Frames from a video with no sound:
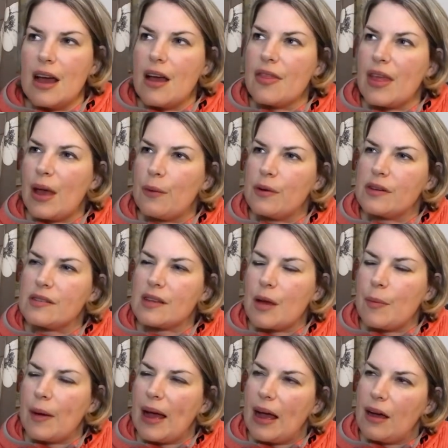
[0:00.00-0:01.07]
There was
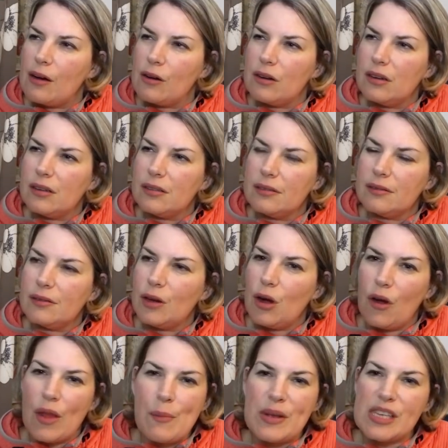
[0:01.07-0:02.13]
about,
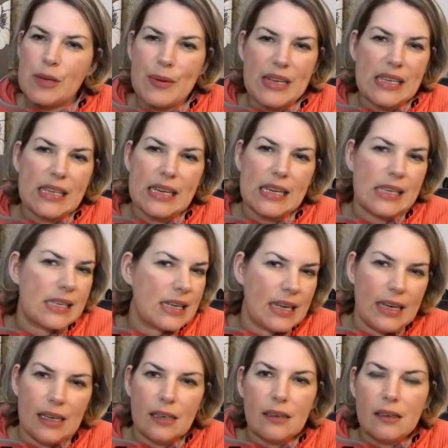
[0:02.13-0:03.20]
there must have been
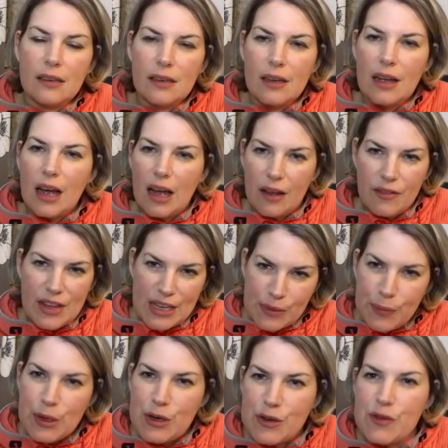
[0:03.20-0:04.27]
16 of these
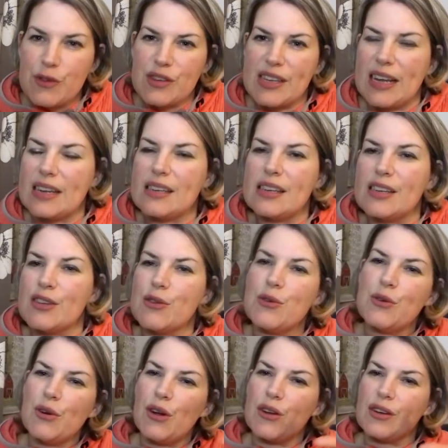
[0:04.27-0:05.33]
beautiful Santas
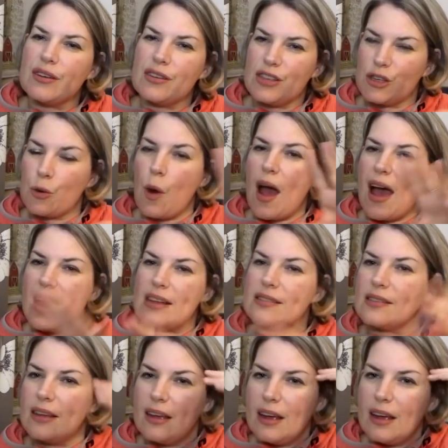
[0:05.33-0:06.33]
all on squares,